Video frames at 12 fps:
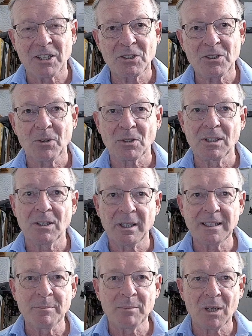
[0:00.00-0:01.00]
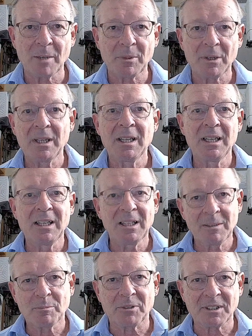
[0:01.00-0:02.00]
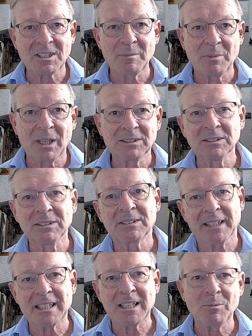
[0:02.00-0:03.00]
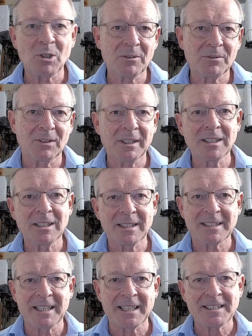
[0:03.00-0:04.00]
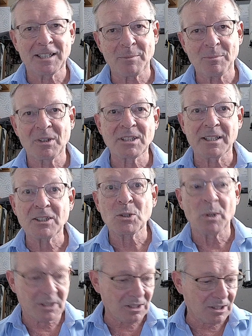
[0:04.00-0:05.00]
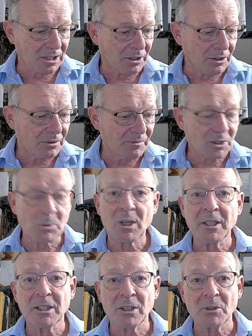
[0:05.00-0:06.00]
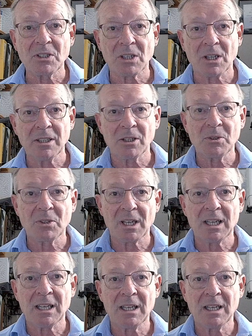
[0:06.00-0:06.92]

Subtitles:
You've got to line them up, press the button, take them off, line the next set up and things like that. It's quite slow. So what I use is a